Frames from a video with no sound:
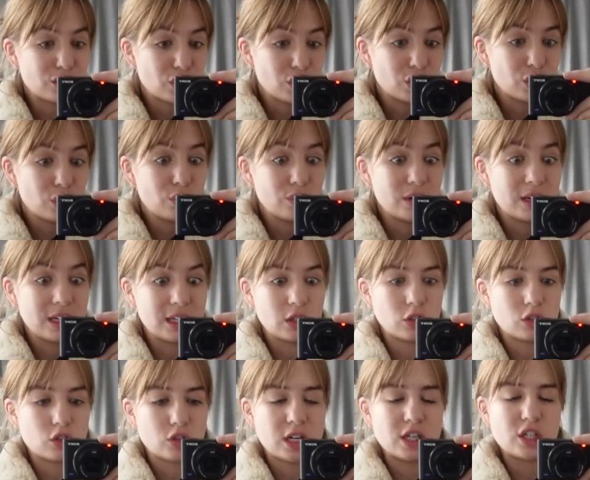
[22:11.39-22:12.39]
Two really
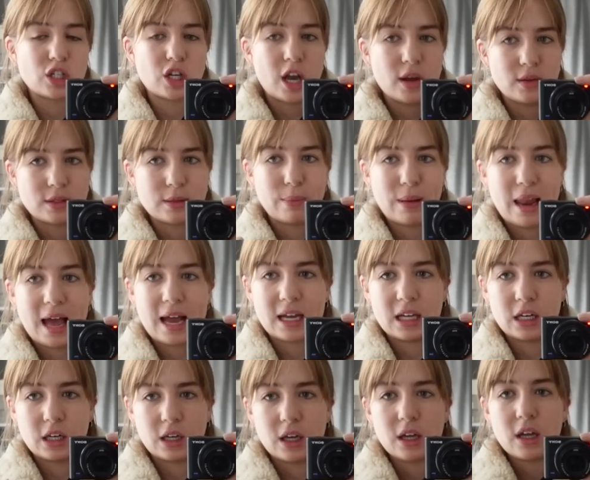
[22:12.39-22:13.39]
good trench coats, a black
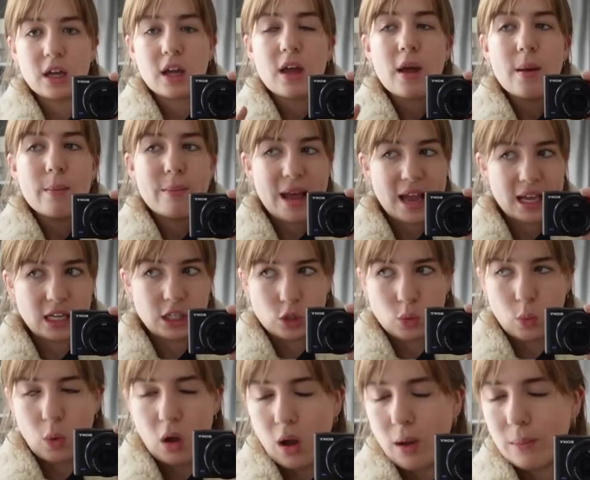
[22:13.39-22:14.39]
and a beige
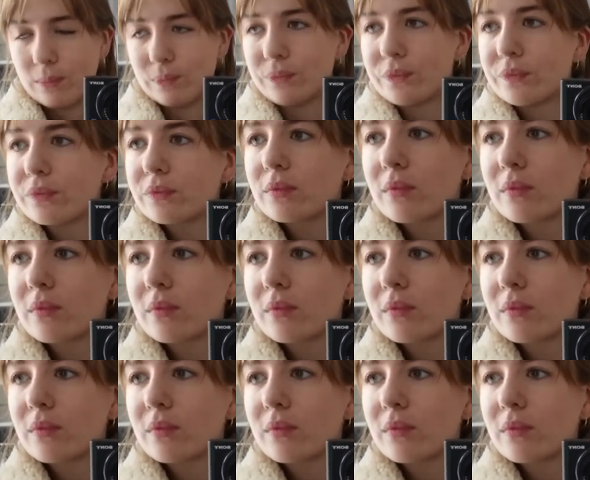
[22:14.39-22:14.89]
one.